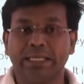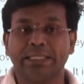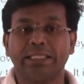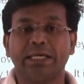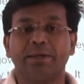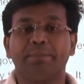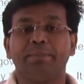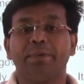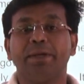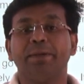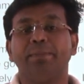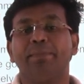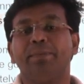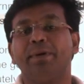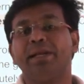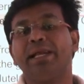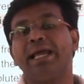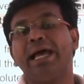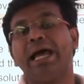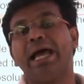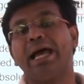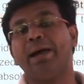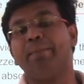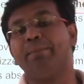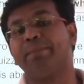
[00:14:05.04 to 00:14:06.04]
that people
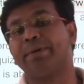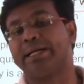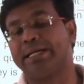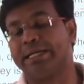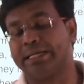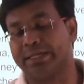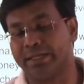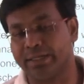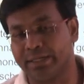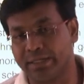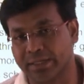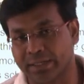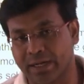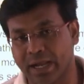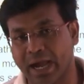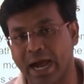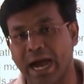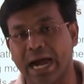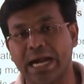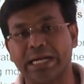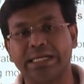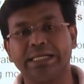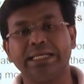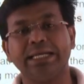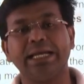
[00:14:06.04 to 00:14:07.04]
have written
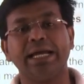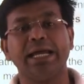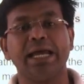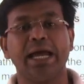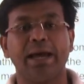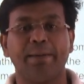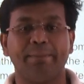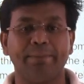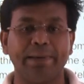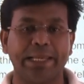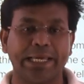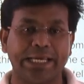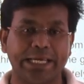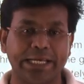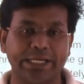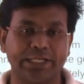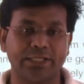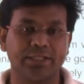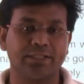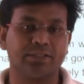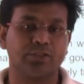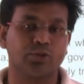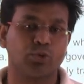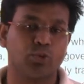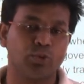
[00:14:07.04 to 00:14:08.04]
RTI
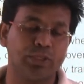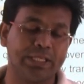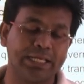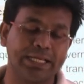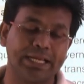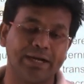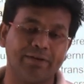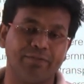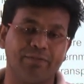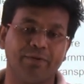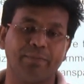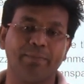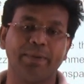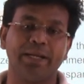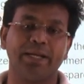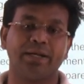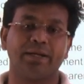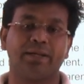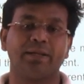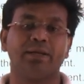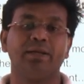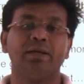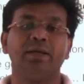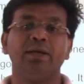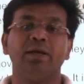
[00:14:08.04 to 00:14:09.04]
applications to the
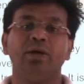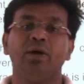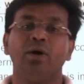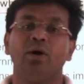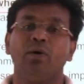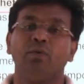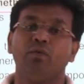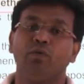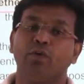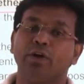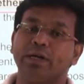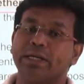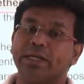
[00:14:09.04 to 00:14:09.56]
government for